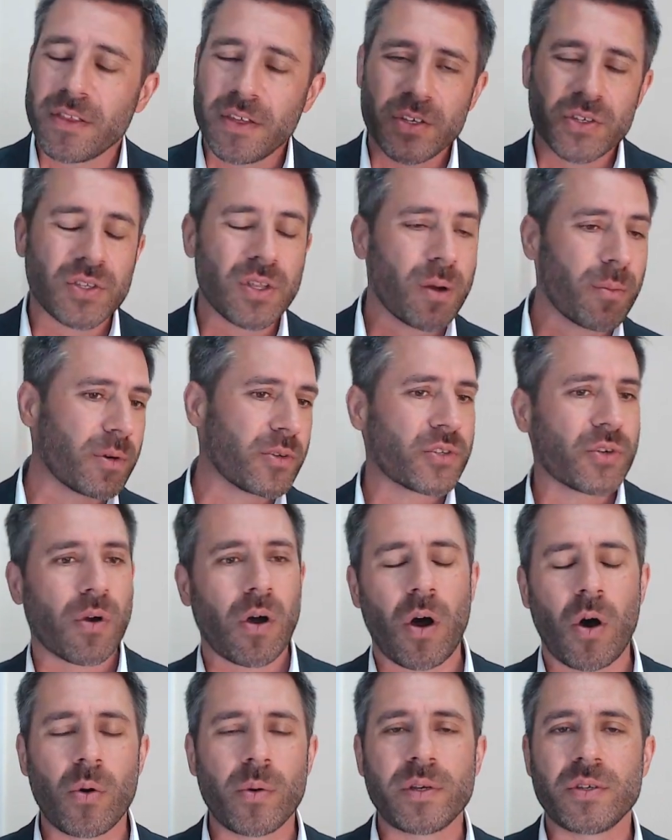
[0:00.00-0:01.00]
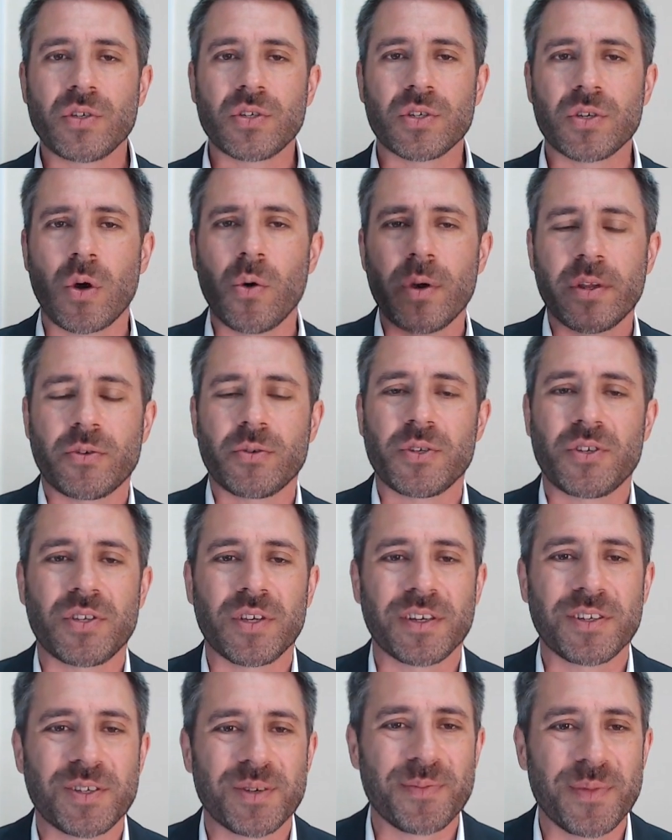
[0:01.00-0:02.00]
These numbers are always so
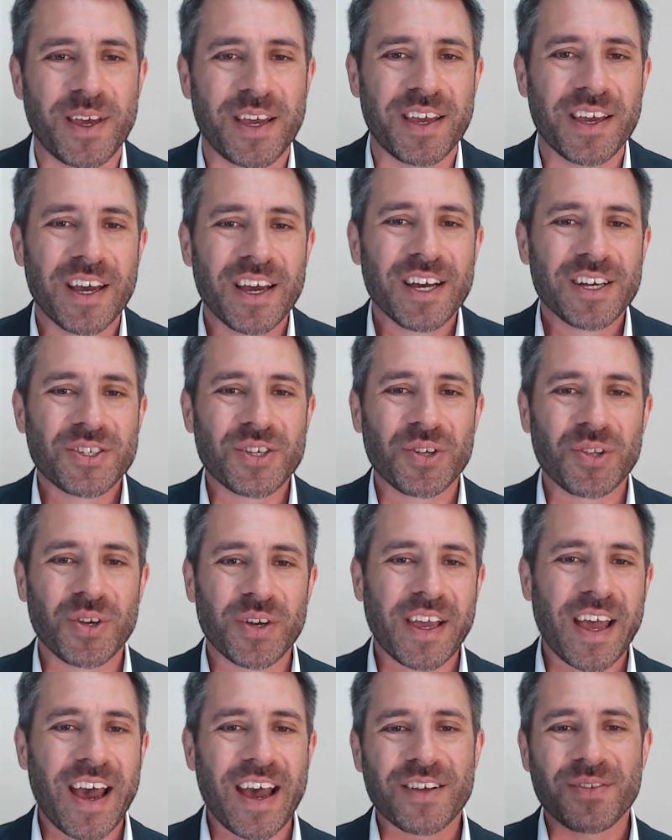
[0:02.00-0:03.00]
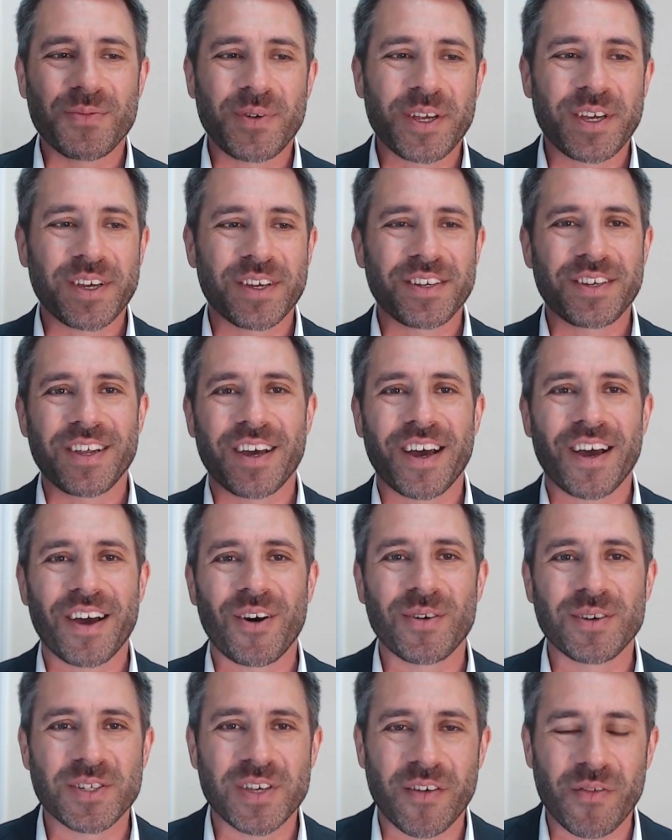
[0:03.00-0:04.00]
interesting to me to look at, and we could
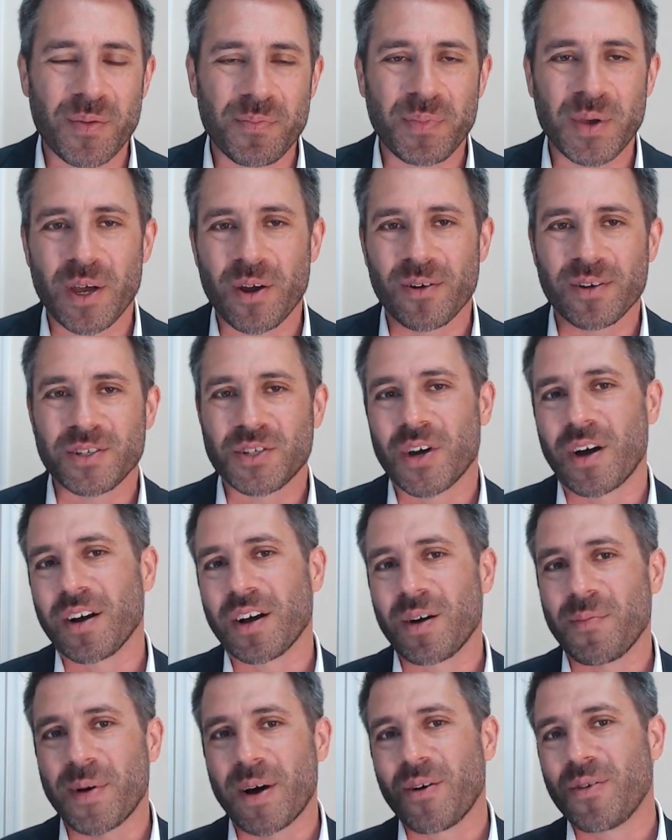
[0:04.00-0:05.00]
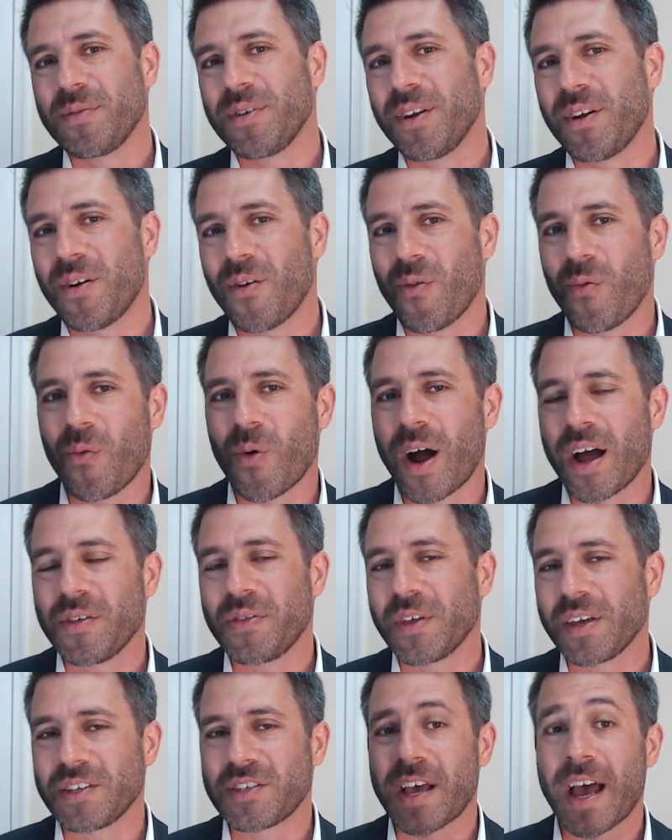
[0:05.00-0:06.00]
always have a beer and talk about why
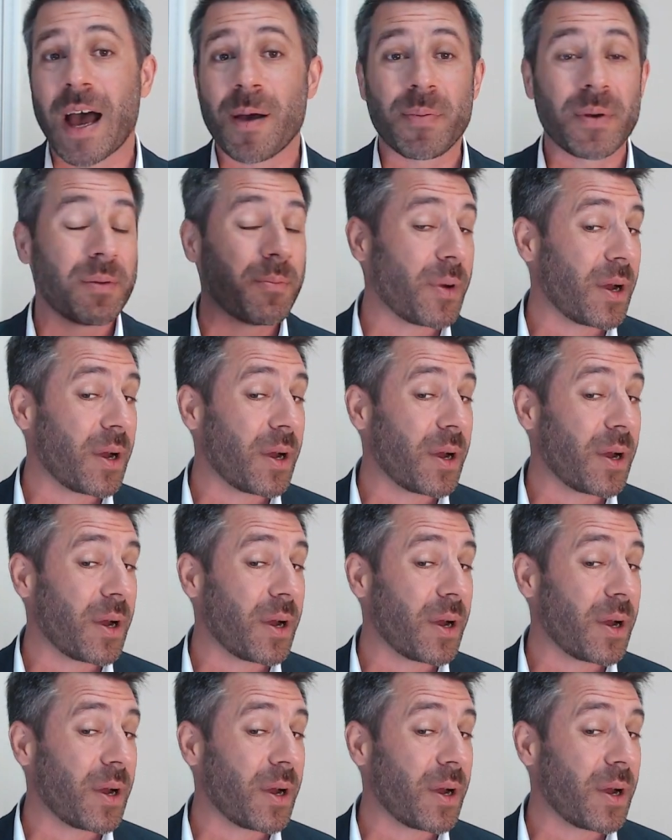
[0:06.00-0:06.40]
things happen.